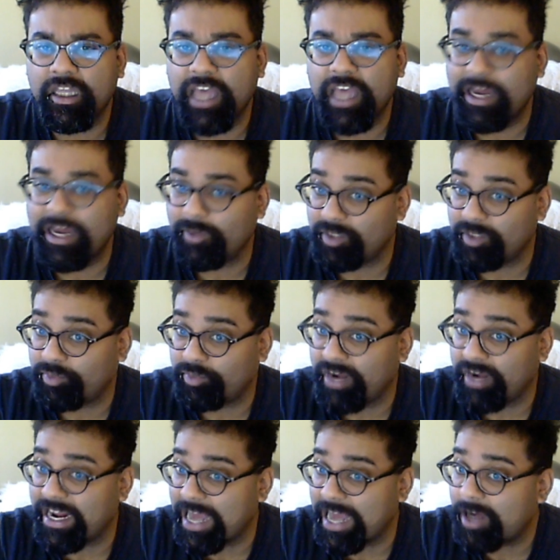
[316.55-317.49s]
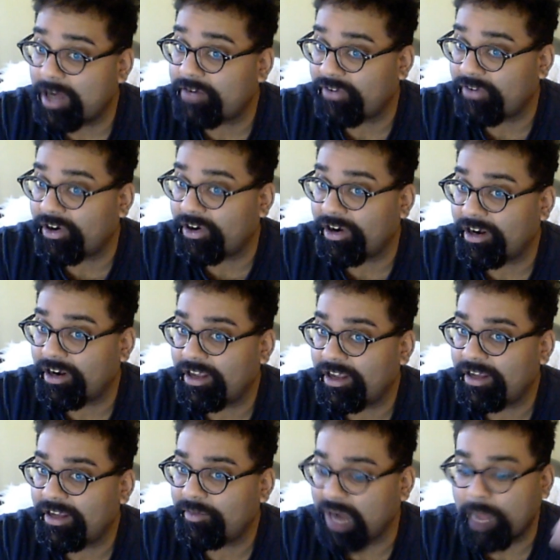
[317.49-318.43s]
and it was bred out of her,
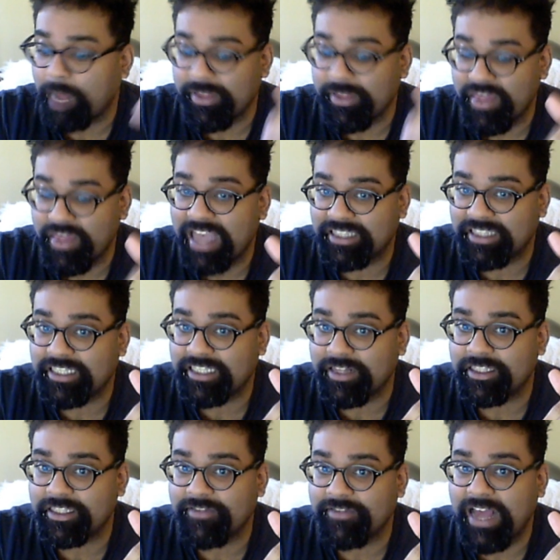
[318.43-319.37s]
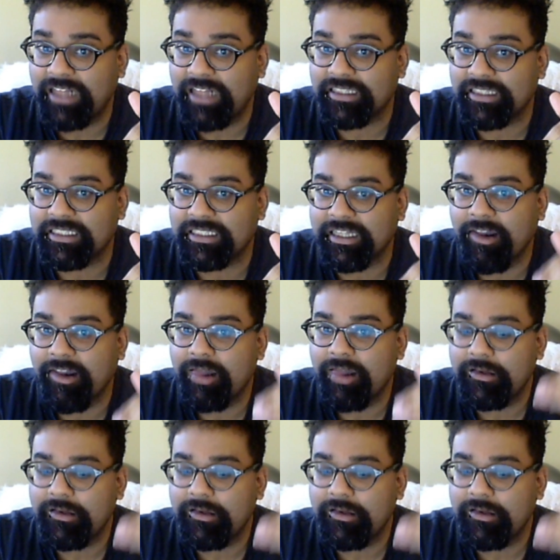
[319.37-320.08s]
probably thanks to this fallacy.